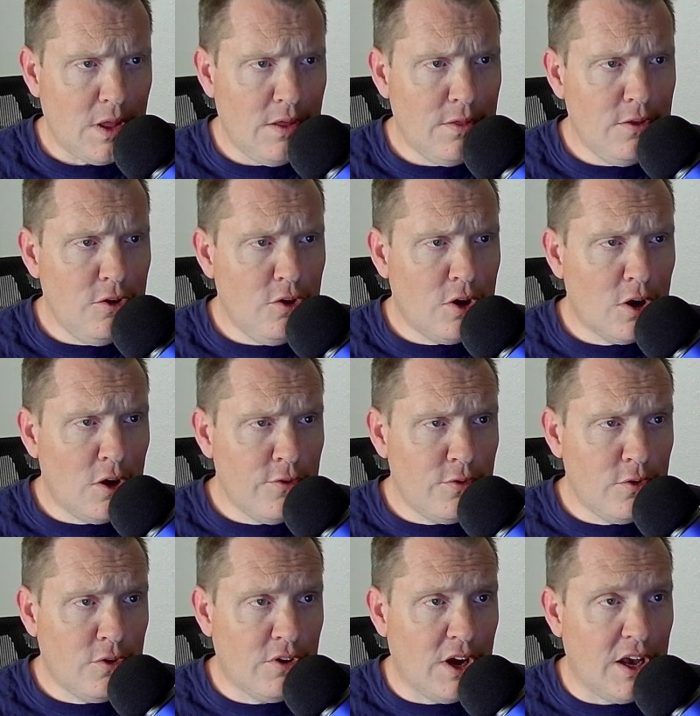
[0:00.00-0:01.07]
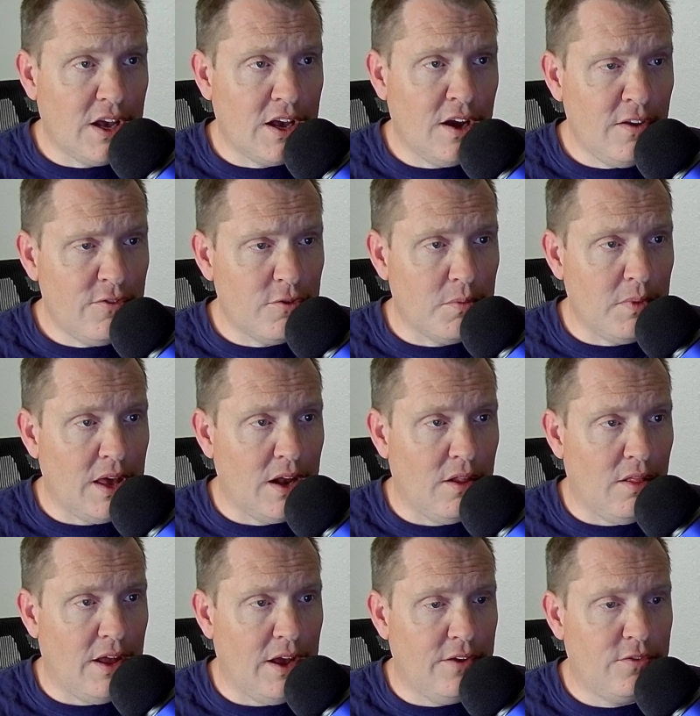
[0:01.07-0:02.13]
you can also create custom
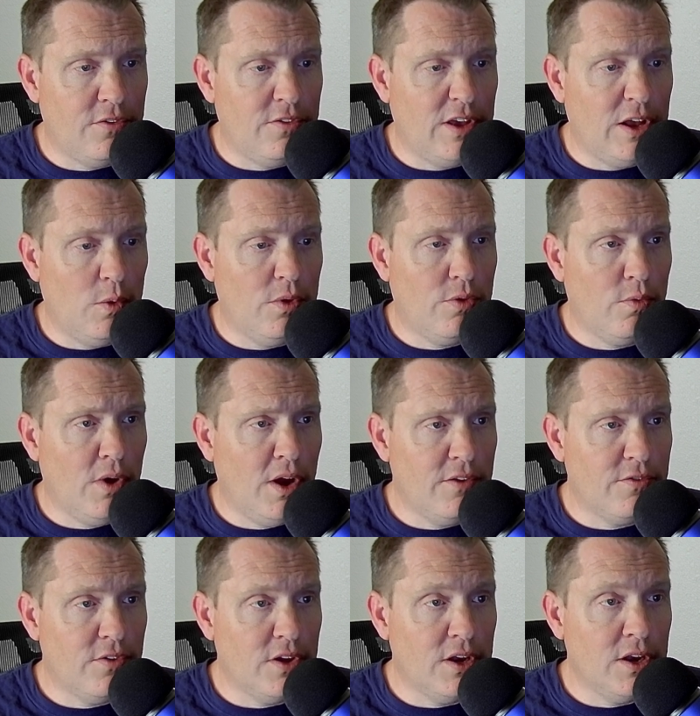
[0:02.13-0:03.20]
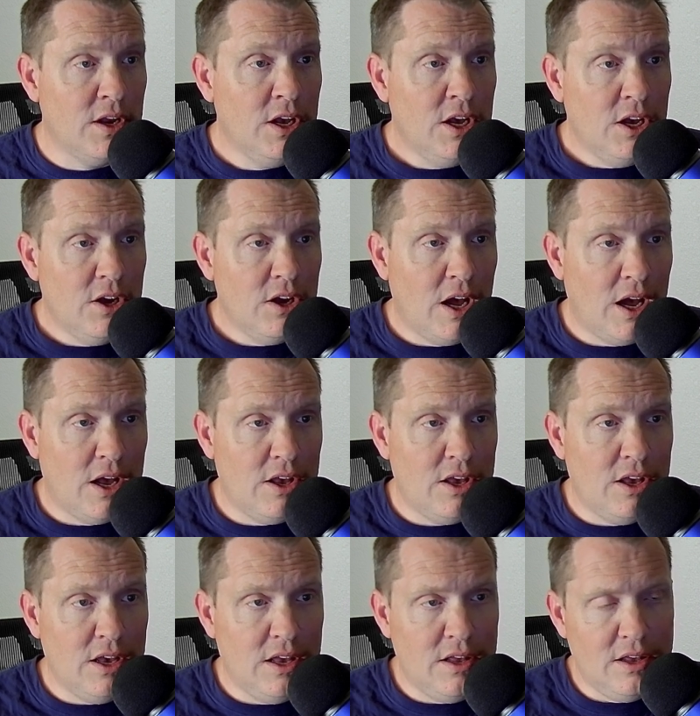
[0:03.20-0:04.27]
analyzers, and with Roslyn, Uh,
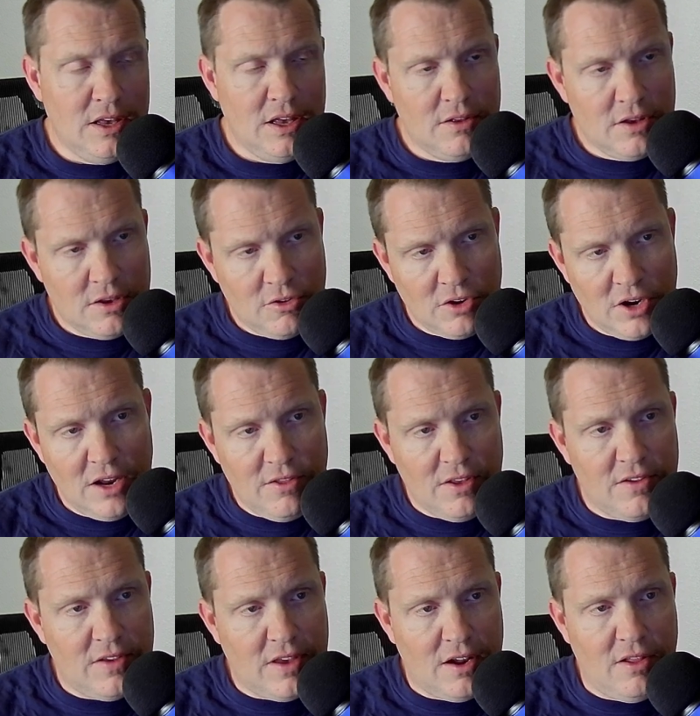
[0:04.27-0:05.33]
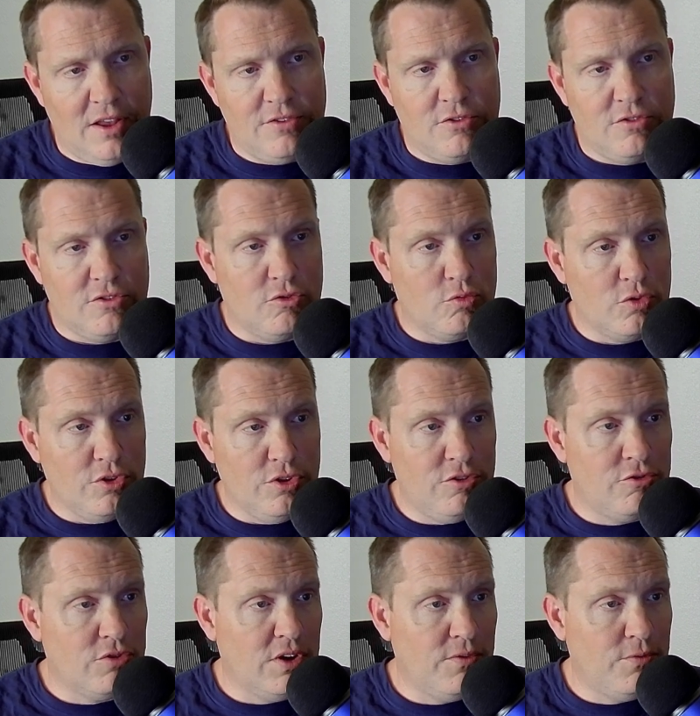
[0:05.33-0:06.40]
it, creating these analyzers is really
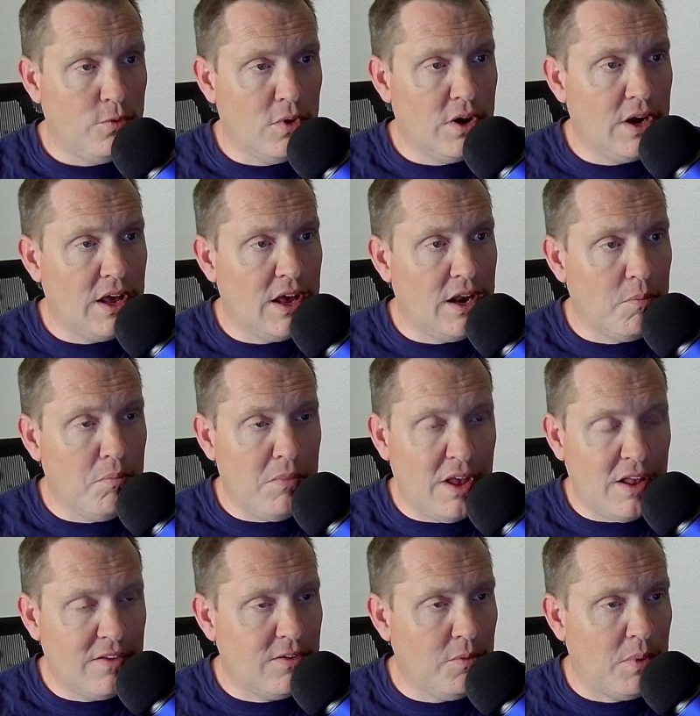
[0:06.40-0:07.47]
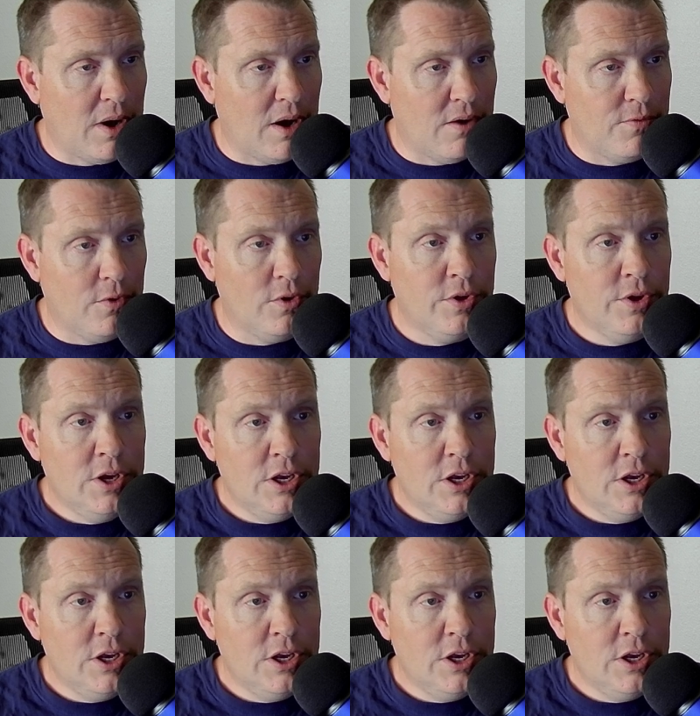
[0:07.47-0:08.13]
straightforward and immensely powerful.